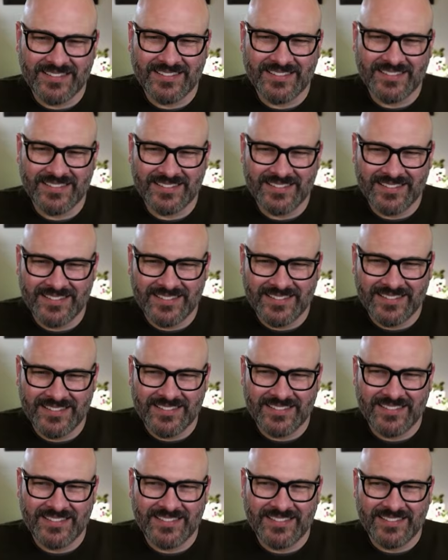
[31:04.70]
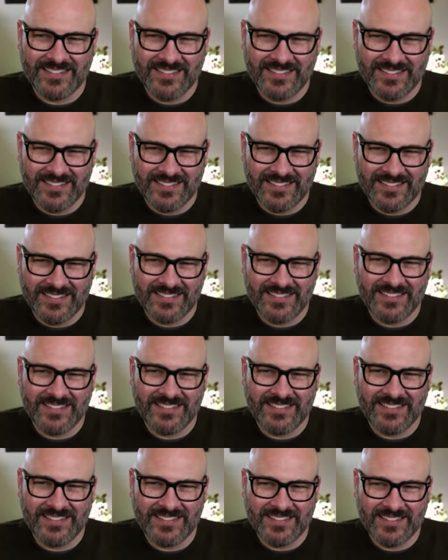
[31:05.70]

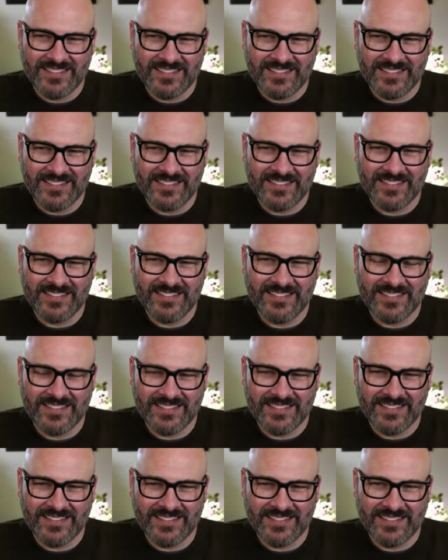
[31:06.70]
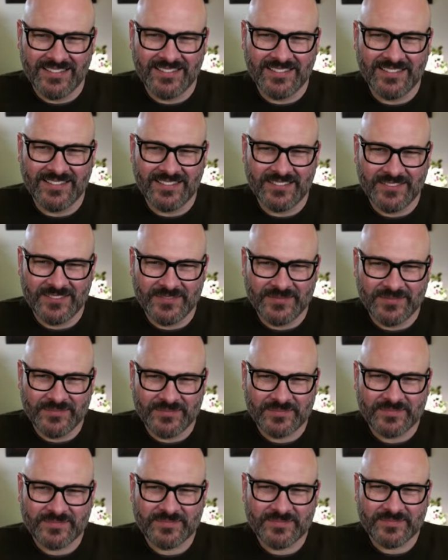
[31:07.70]

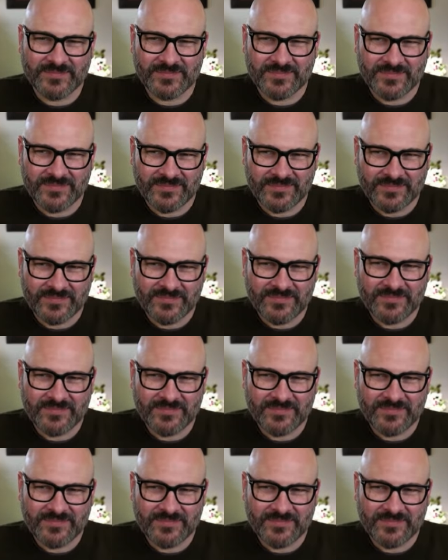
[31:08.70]
The person shown says nothing.